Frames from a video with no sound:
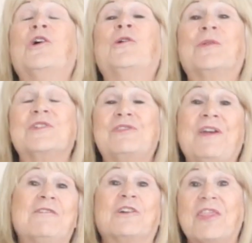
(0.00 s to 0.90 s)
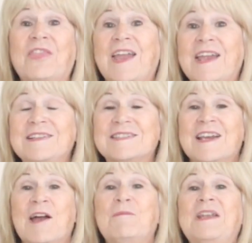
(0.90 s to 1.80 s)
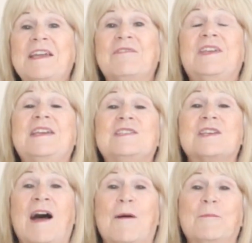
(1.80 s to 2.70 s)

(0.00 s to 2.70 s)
Oprah's favorite things. Many of these